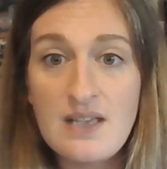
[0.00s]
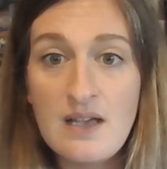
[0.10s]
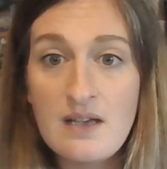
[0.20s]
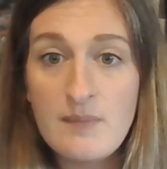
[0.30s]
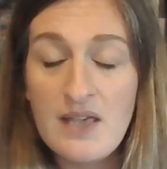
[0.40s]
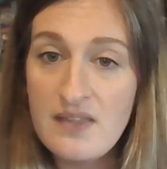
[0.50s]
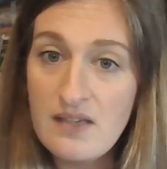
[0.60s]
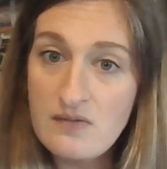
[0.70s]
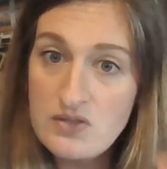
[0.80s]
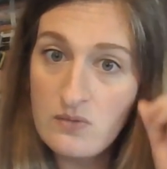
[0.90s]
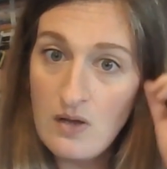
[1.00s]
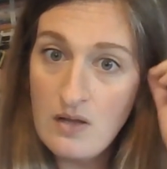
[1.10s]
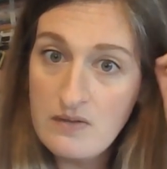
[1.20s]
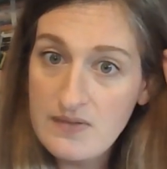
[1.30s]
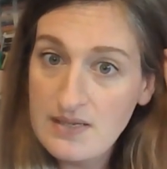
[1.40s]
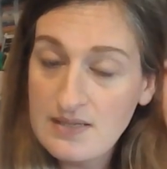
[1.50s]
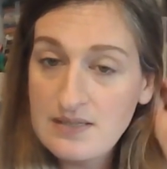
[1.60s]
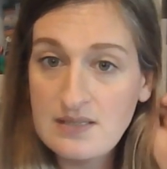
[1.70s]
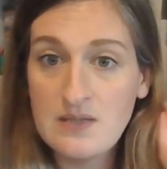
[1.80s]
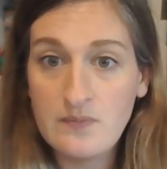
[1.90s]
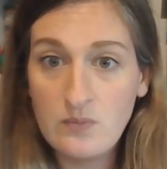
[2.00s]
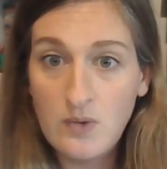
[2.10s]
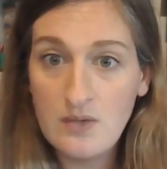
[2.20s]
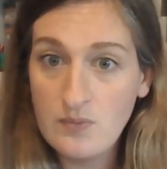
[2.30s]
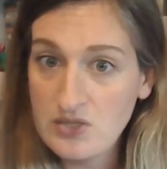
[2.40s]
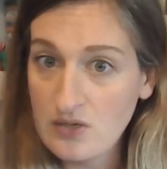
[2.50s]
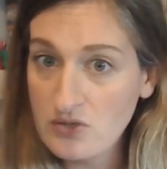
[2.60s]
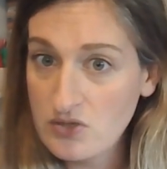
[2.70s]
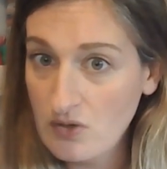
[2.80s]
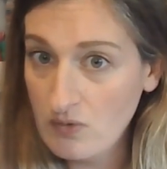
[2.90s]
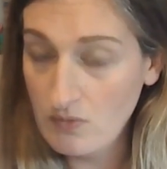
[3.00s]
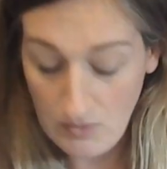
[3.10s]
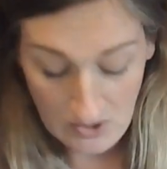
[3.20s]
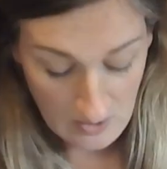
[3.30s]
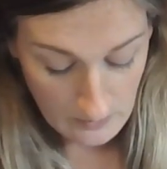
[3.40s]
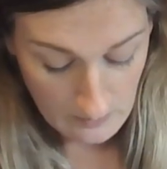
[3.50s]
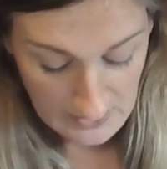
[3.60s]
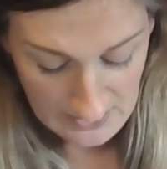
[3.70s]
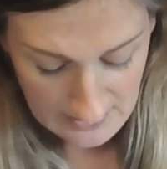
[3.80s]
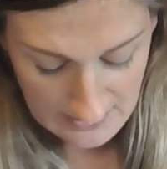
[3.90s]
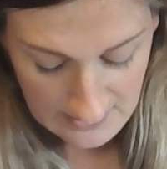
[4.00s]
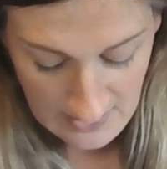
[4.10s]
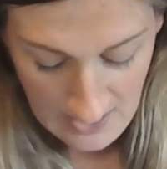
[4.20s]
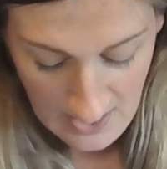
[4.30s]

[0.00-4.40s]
I think I've shown all of these except for one, which I'll show in a couple minutes.